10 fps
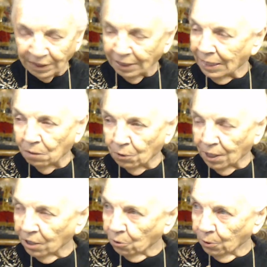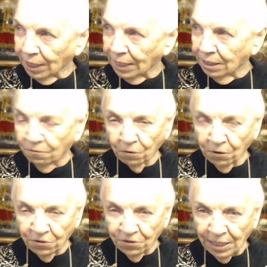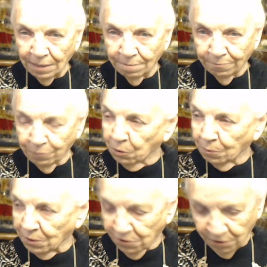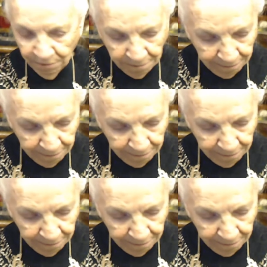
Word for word: They were not created for the same purpose.